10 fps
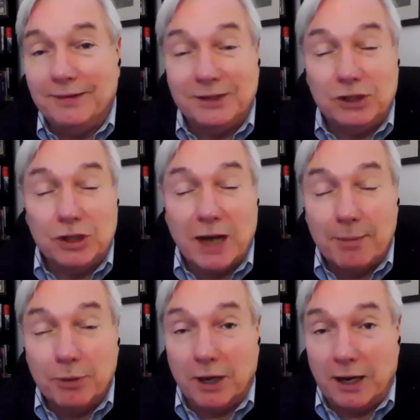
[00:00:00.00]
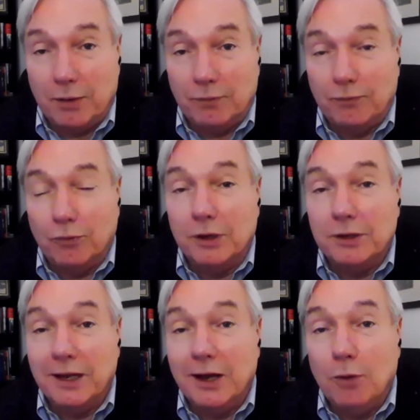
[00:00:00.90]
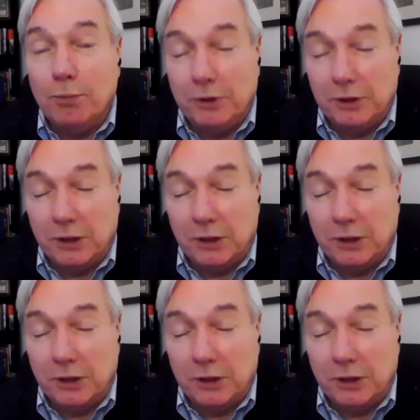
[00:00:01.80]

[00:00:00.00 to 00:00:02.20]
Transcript: this job cut out for it to help it